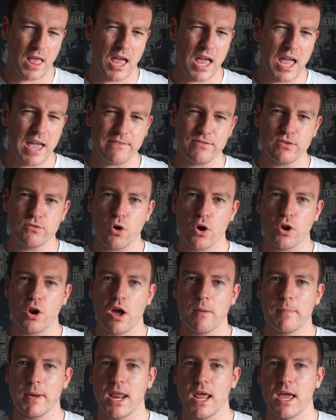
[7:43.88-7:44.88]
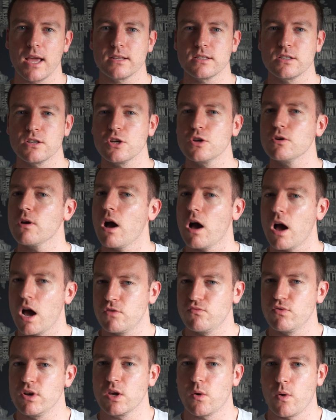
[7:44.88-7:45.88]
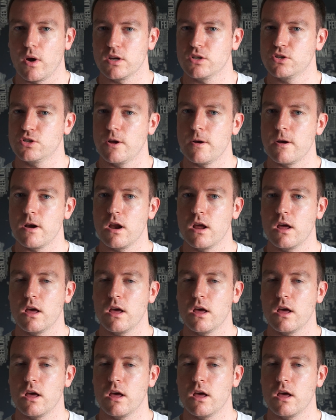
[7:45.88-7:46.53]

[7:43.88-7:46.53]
If you've got an iPad Air 2, I'd really question.